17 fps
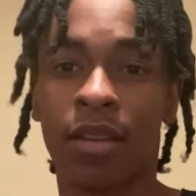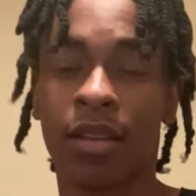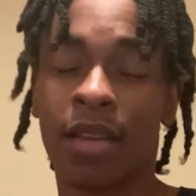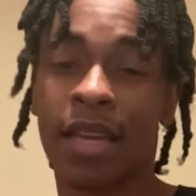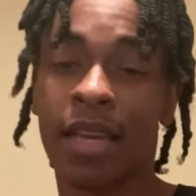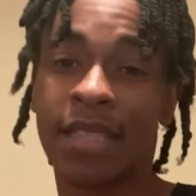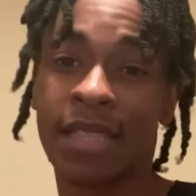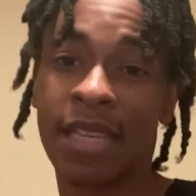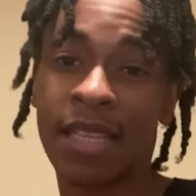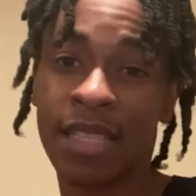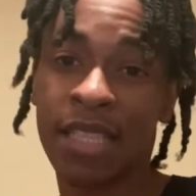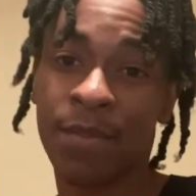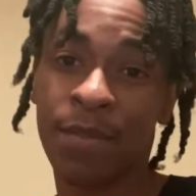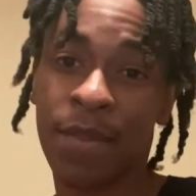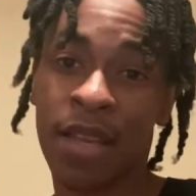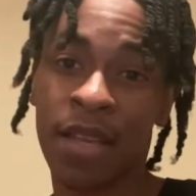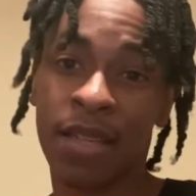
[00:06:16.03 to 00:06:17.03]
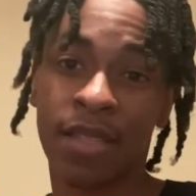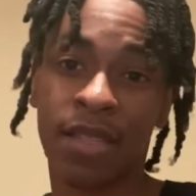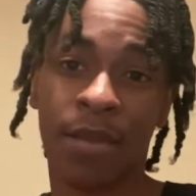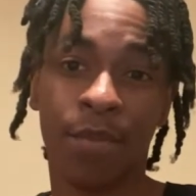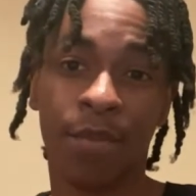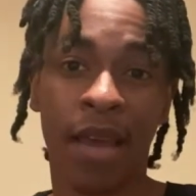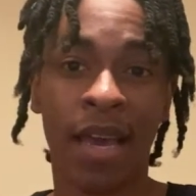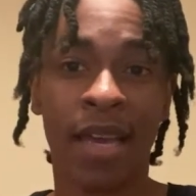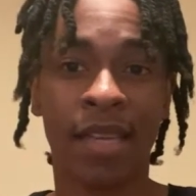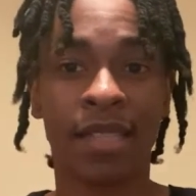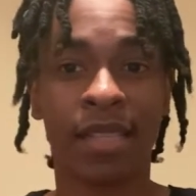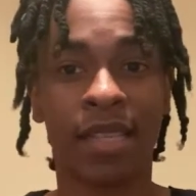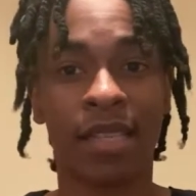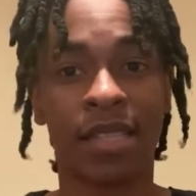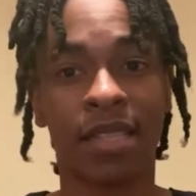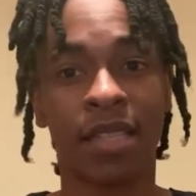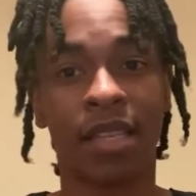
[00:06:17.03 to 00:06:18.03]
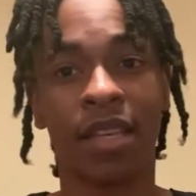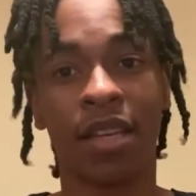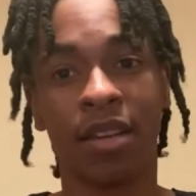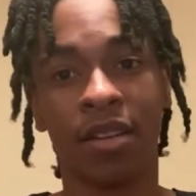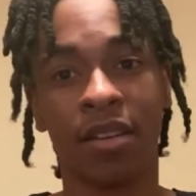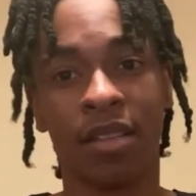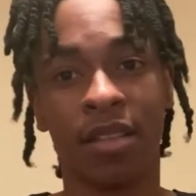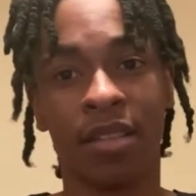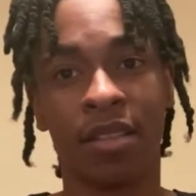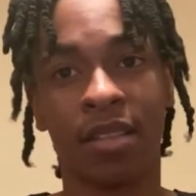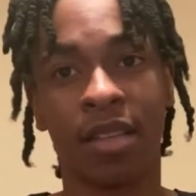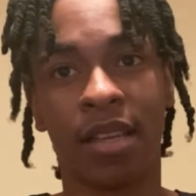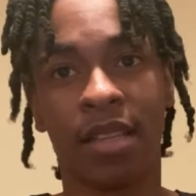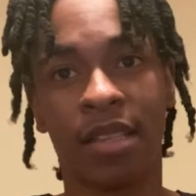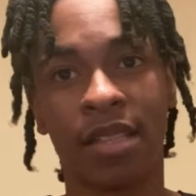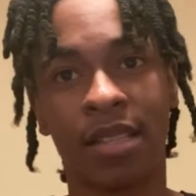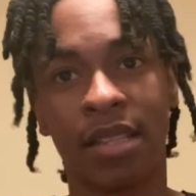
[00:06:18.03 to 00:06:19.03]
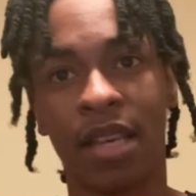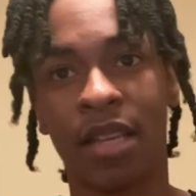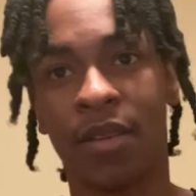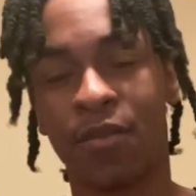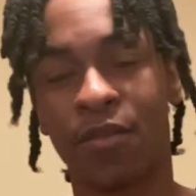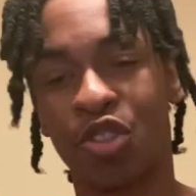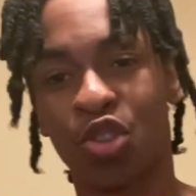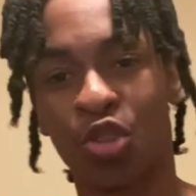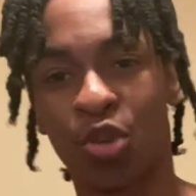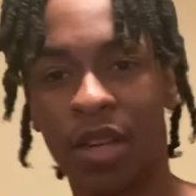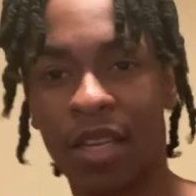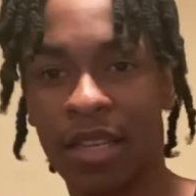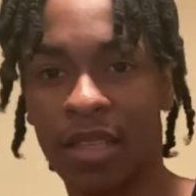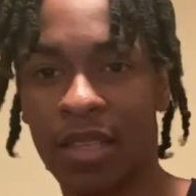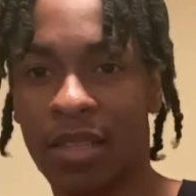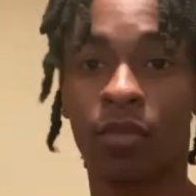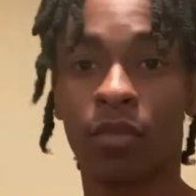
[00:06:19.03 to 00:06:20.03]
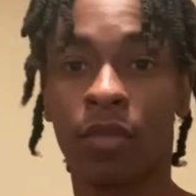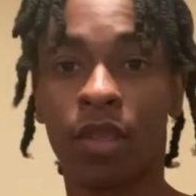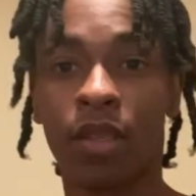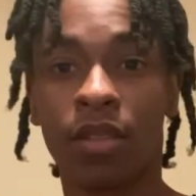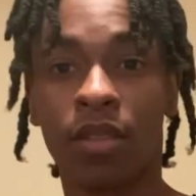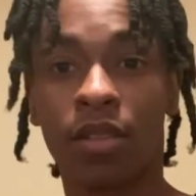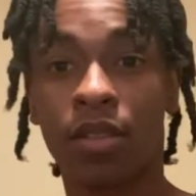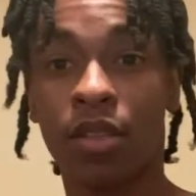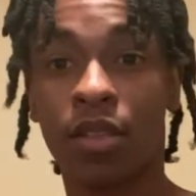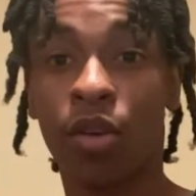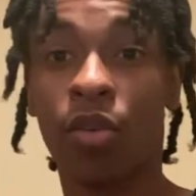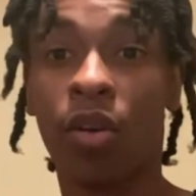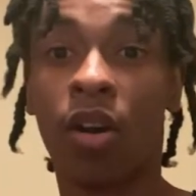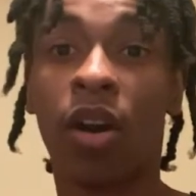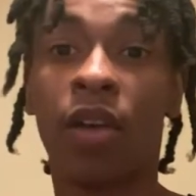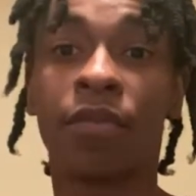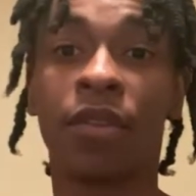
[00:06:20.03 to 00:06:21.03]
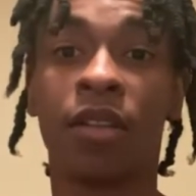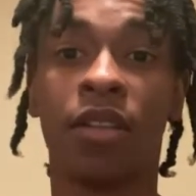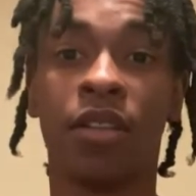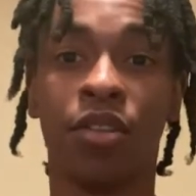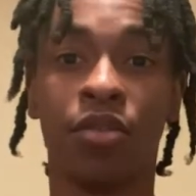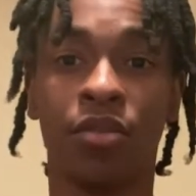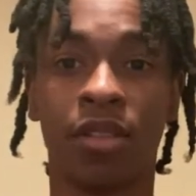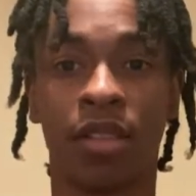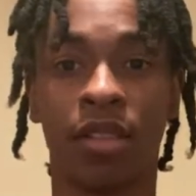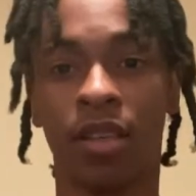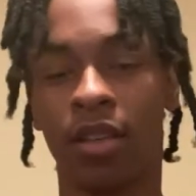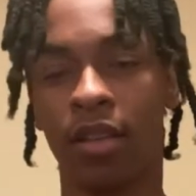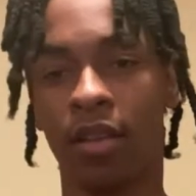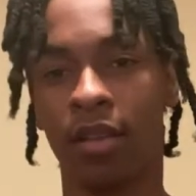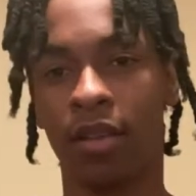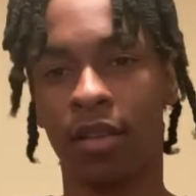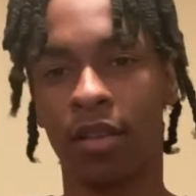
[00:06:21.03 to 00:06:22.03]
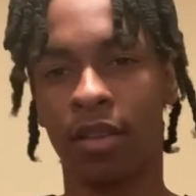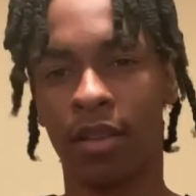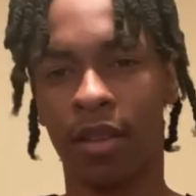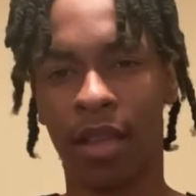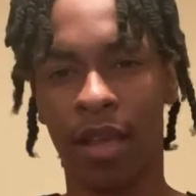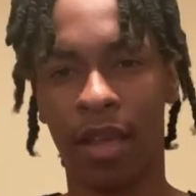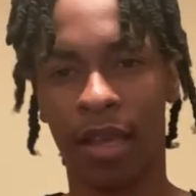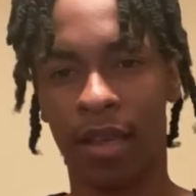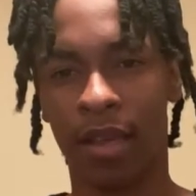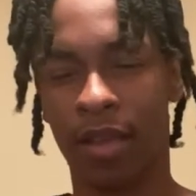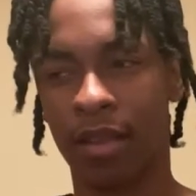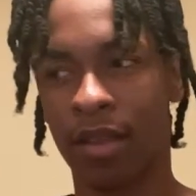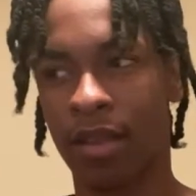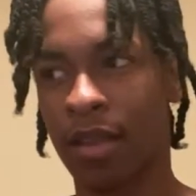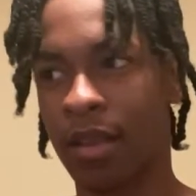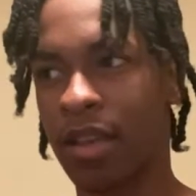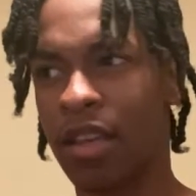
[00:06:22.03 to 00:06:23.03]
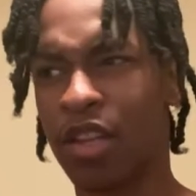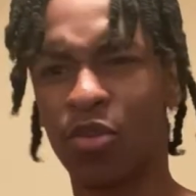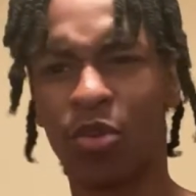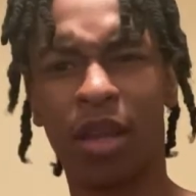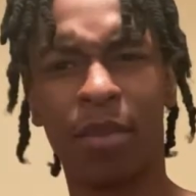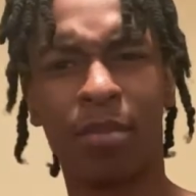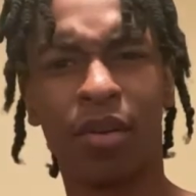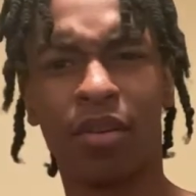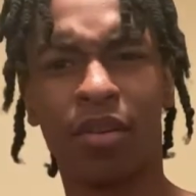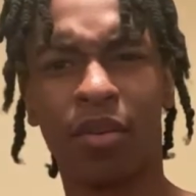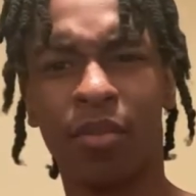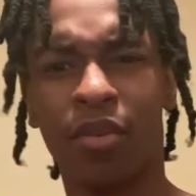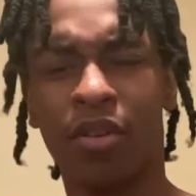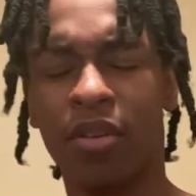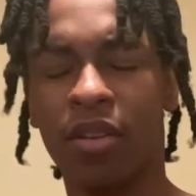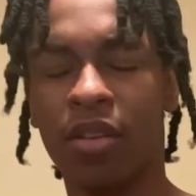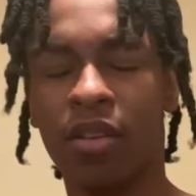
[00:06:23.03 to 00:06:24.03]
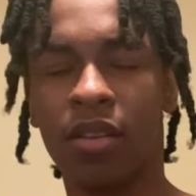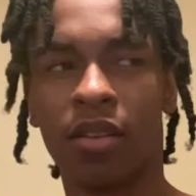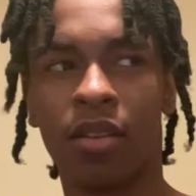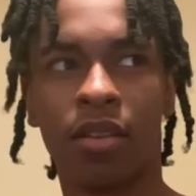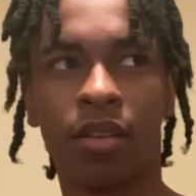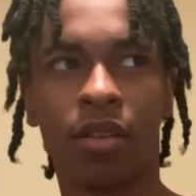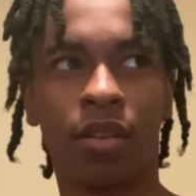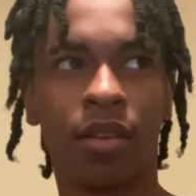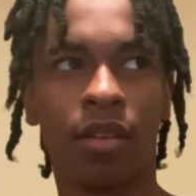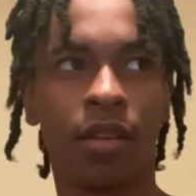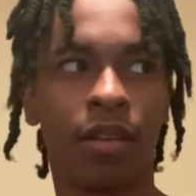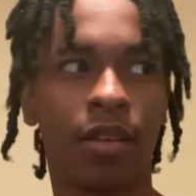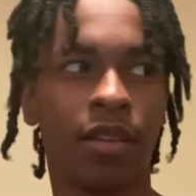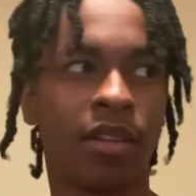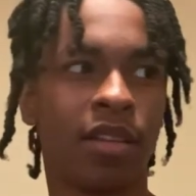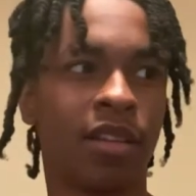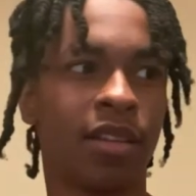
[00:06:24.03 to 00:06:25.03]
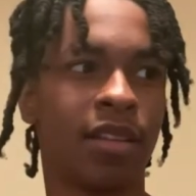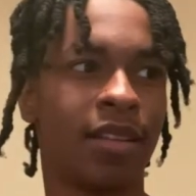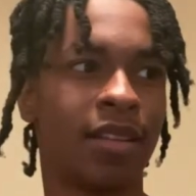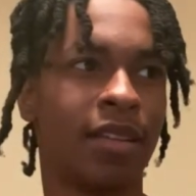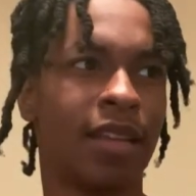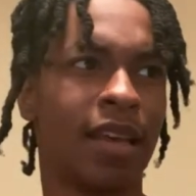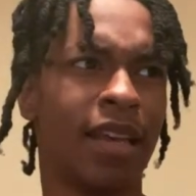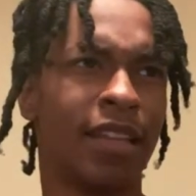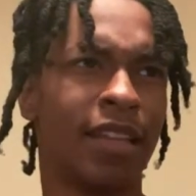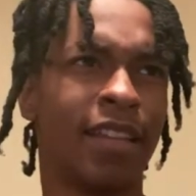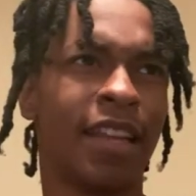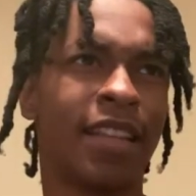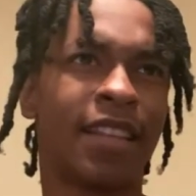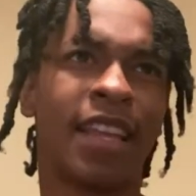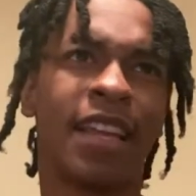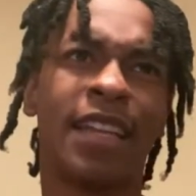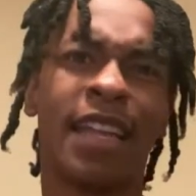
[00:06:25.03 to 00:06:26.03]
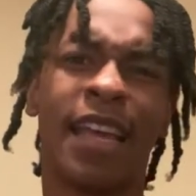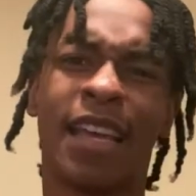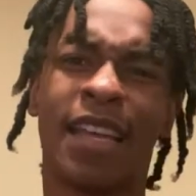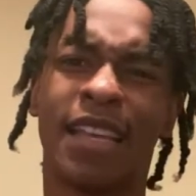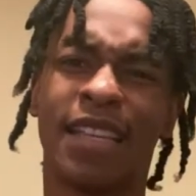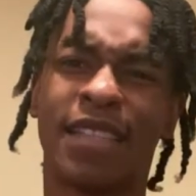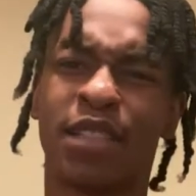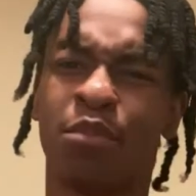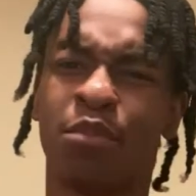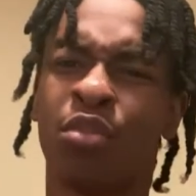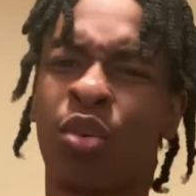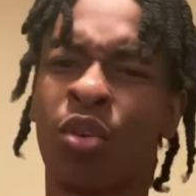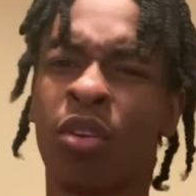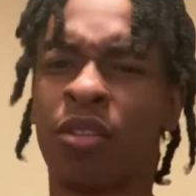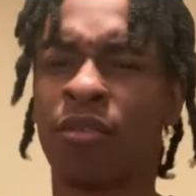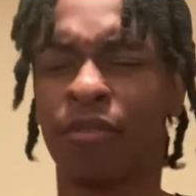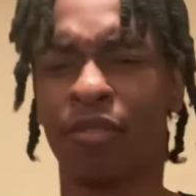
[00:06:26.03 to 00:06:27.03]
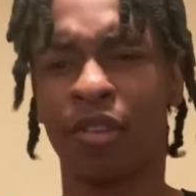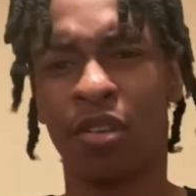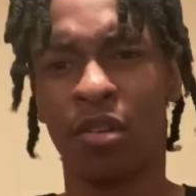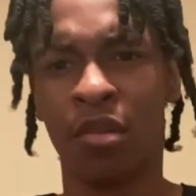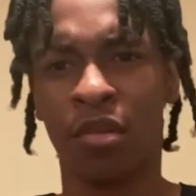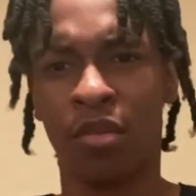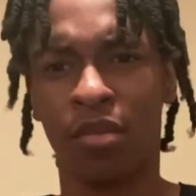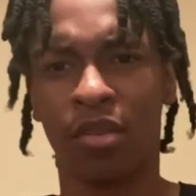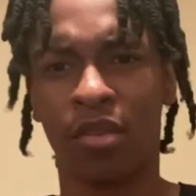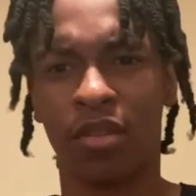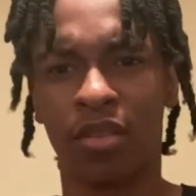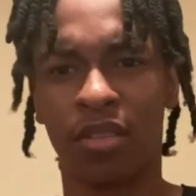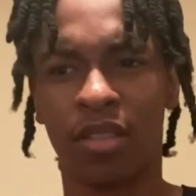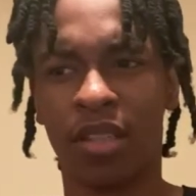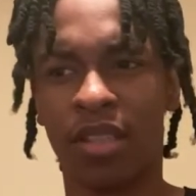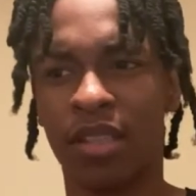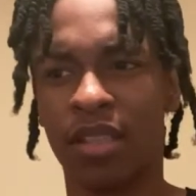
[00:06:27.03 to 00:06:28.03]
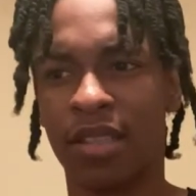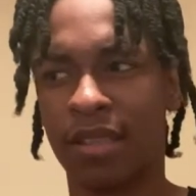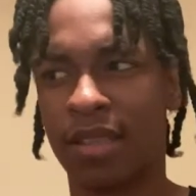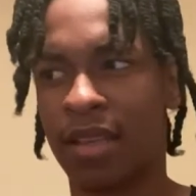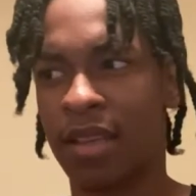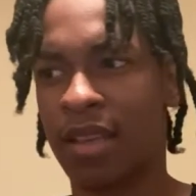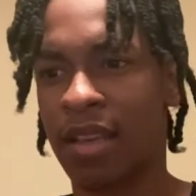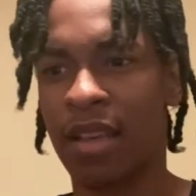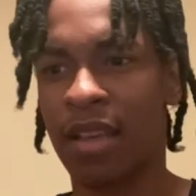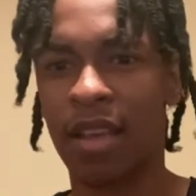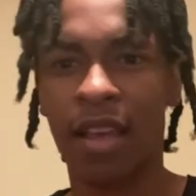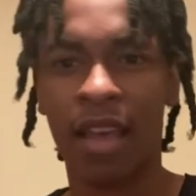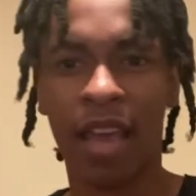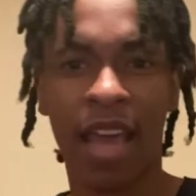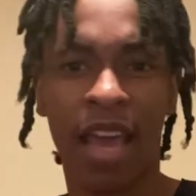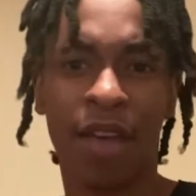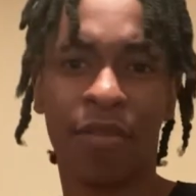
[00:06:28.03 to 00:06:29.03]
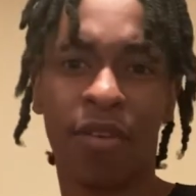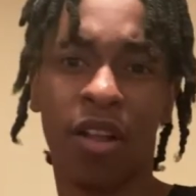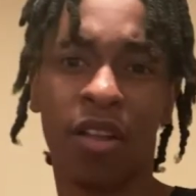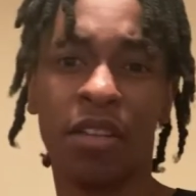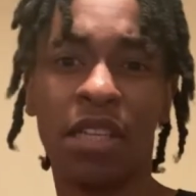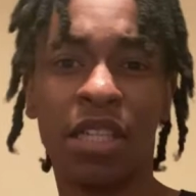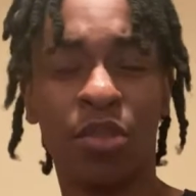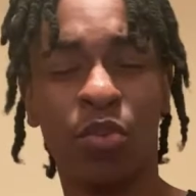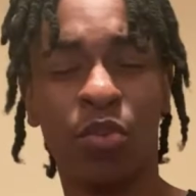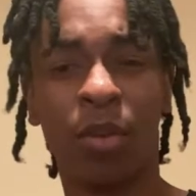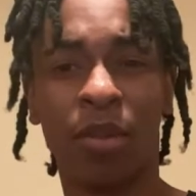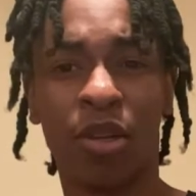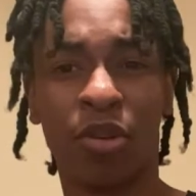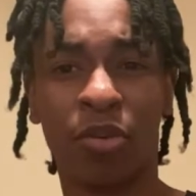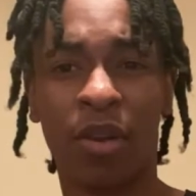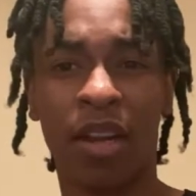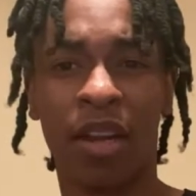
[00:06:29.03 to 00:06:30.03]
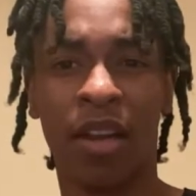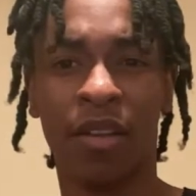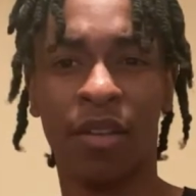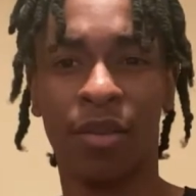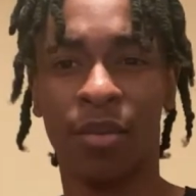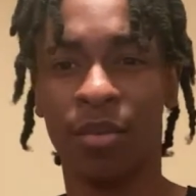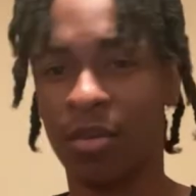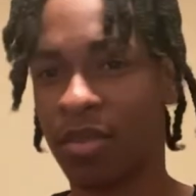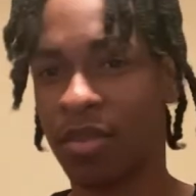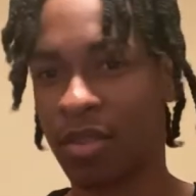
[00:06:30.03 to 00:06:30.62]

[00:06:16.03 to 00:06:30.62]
it teaches men to mask insecurities instead of treating them. So often you see that in the red pill community that they think that it's important for you to just have all of these women around you